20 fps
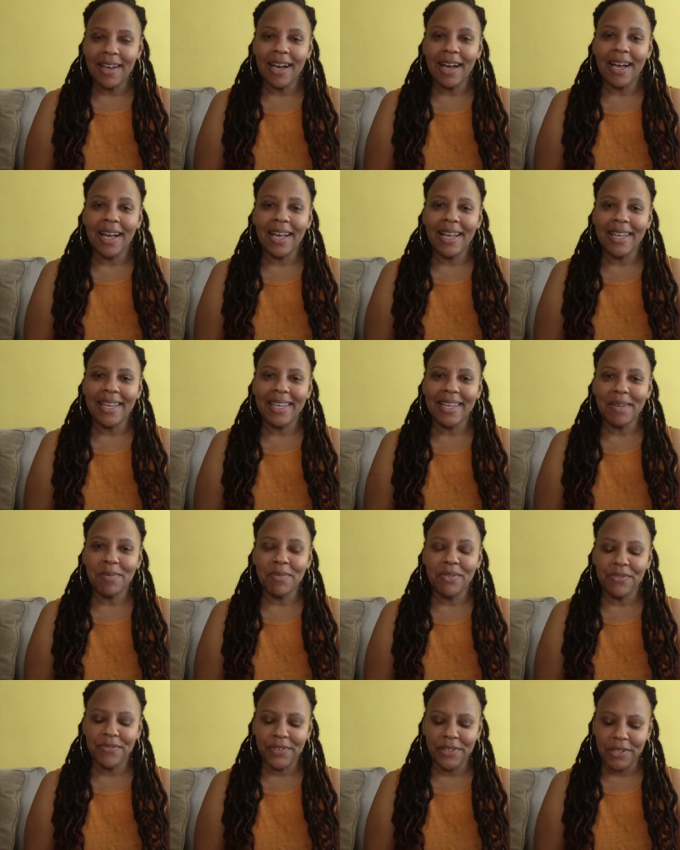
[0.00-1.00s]
I am
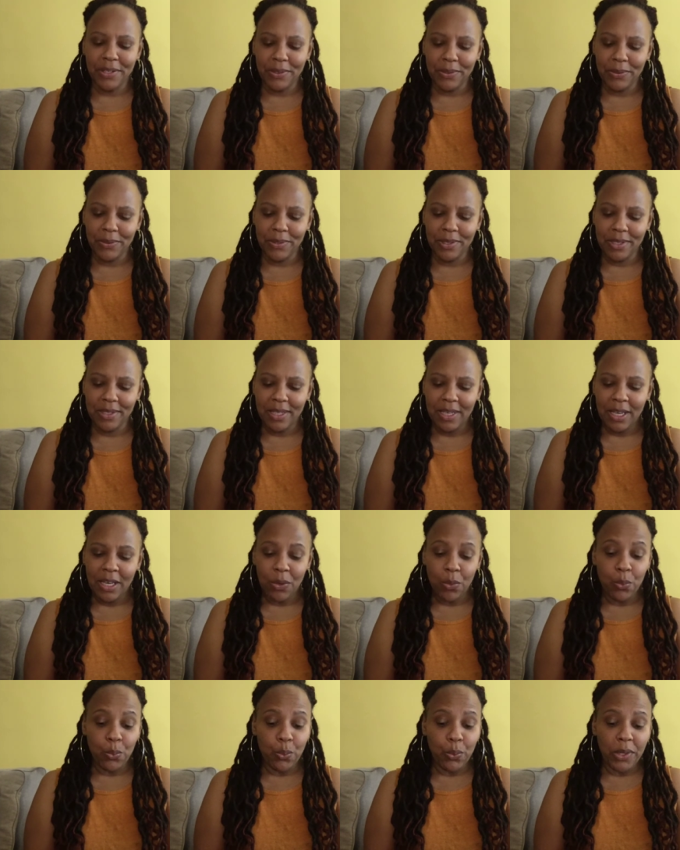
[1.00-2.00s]
filled
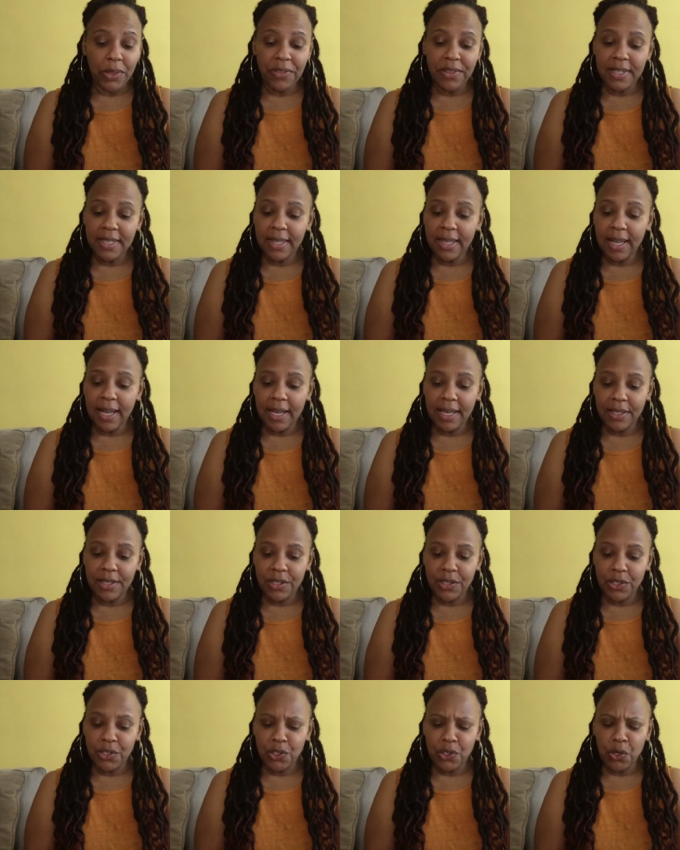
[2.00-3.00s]
with delight,
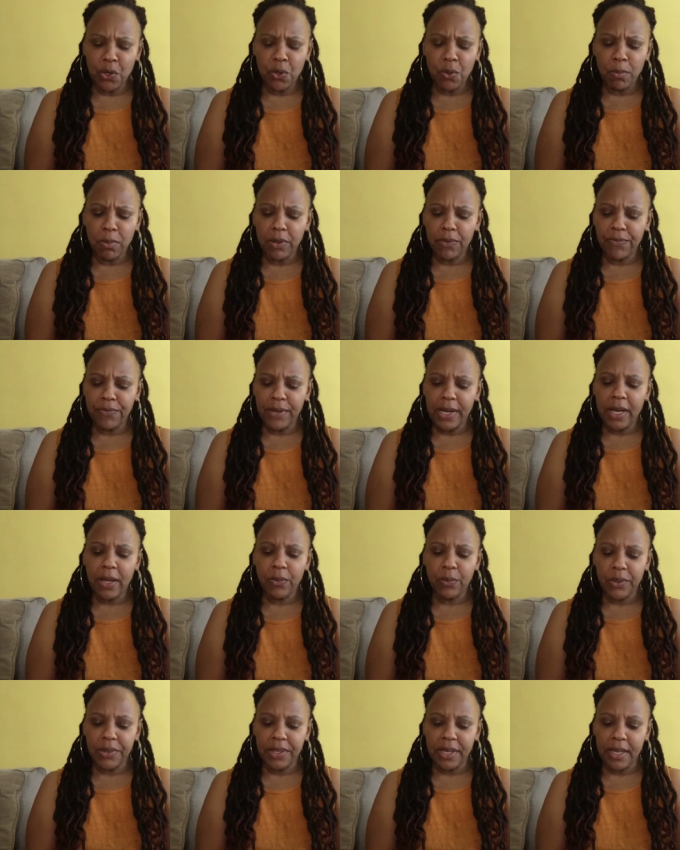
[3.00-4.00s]
so profound
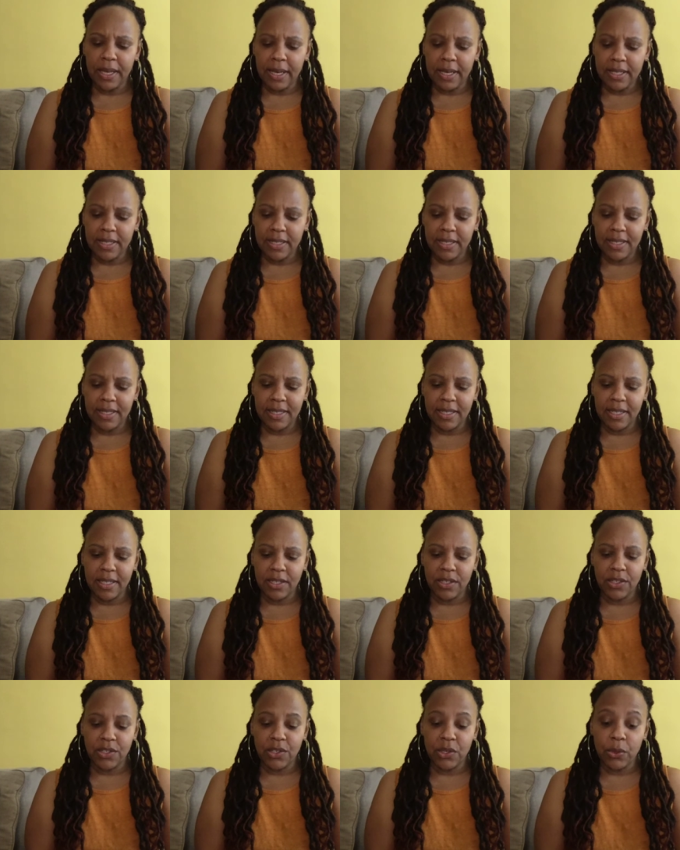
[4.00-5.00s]
with ecstasy,
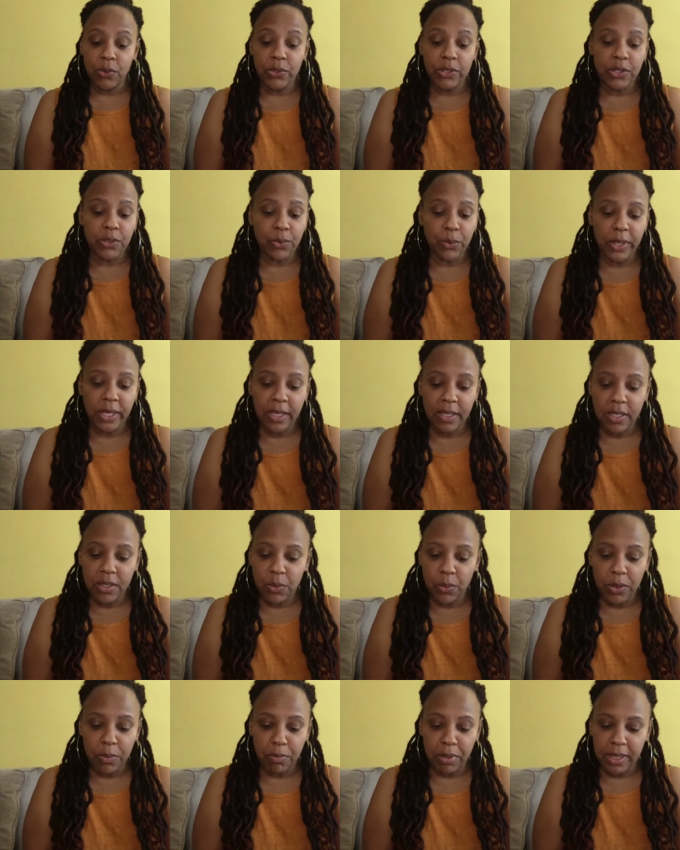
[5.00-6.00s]
so sweet
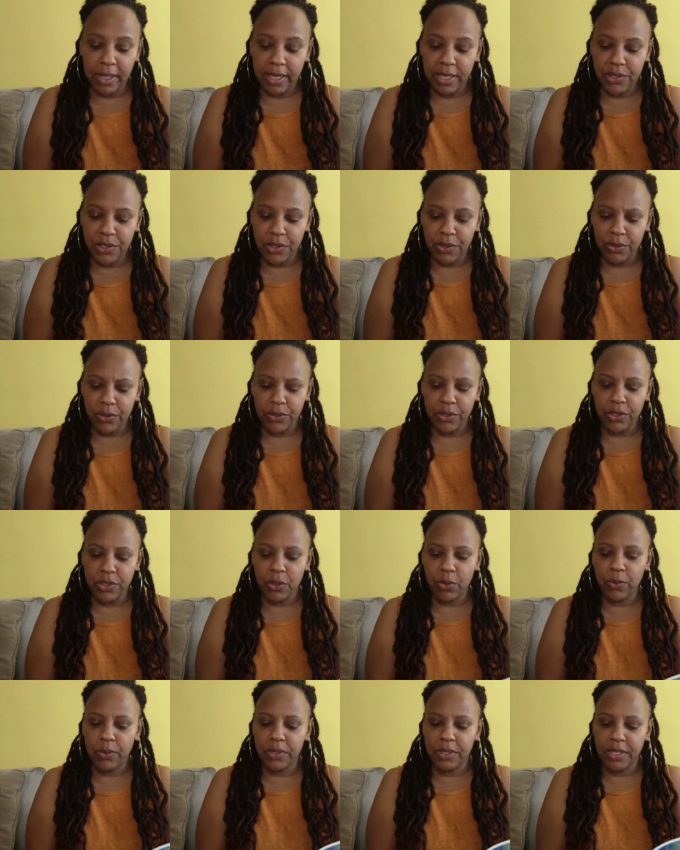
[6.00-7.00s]
with pleasure,
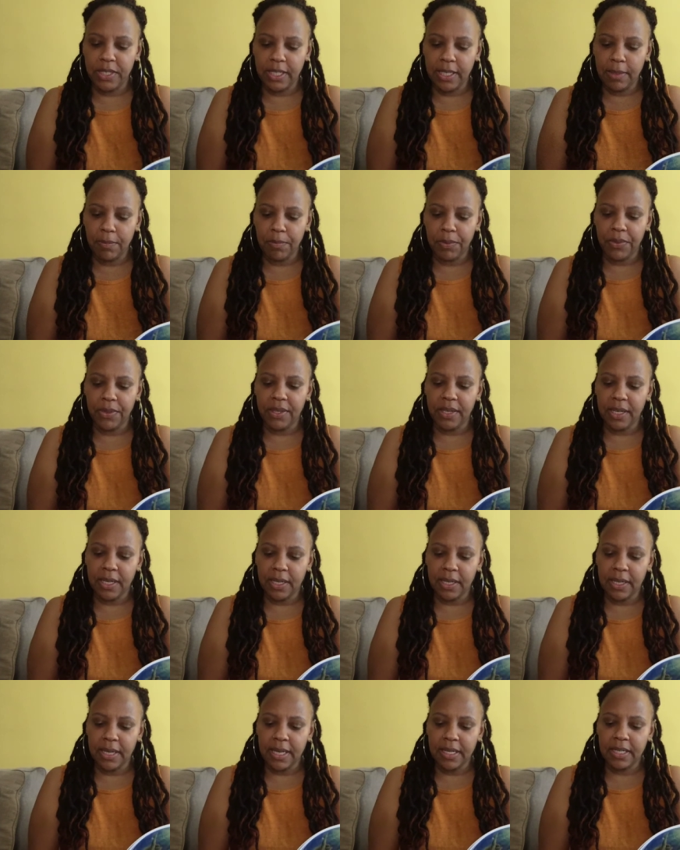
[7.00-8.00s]
so deep the
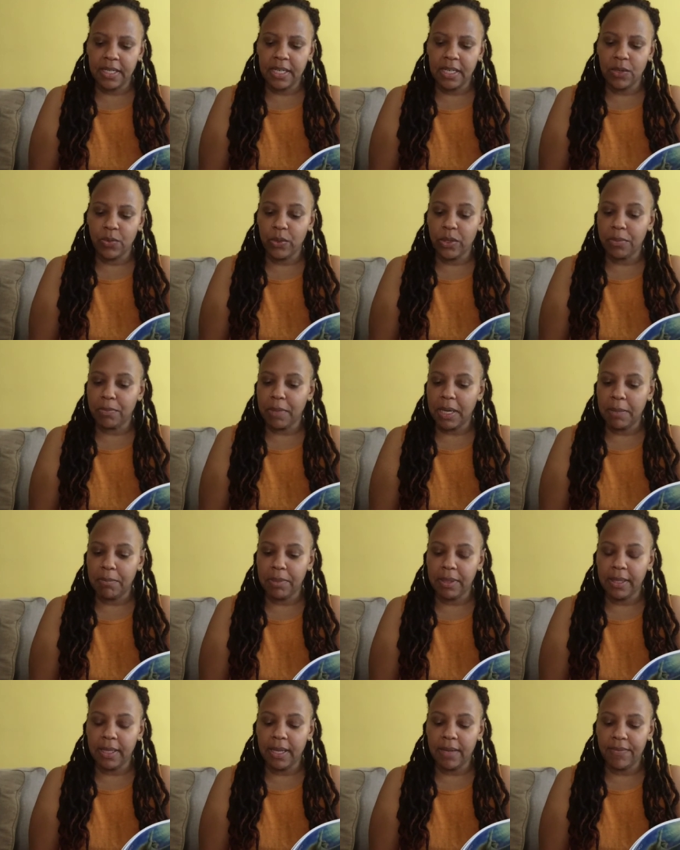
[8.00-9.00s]
connecting with my
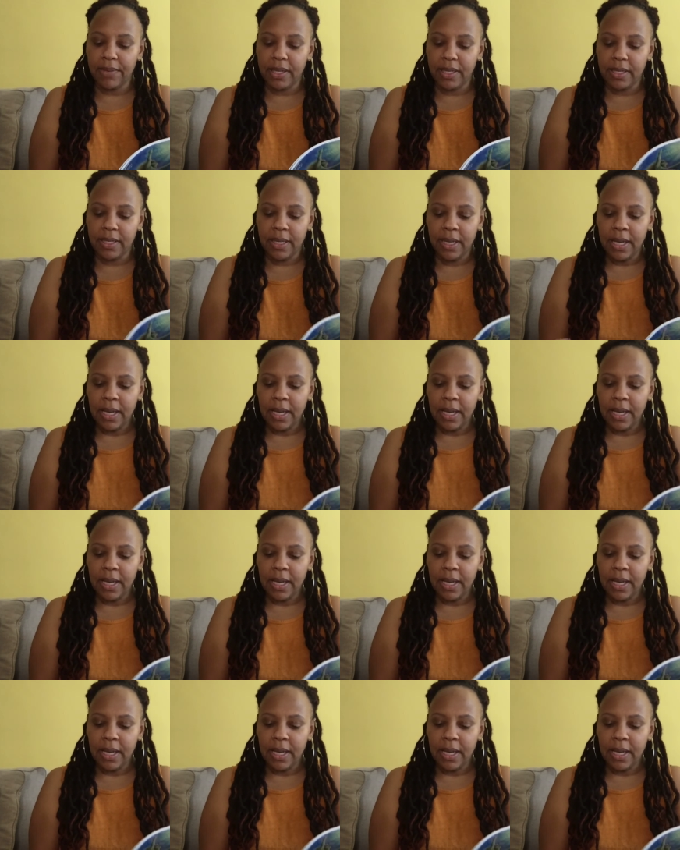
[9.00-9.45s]
beloved,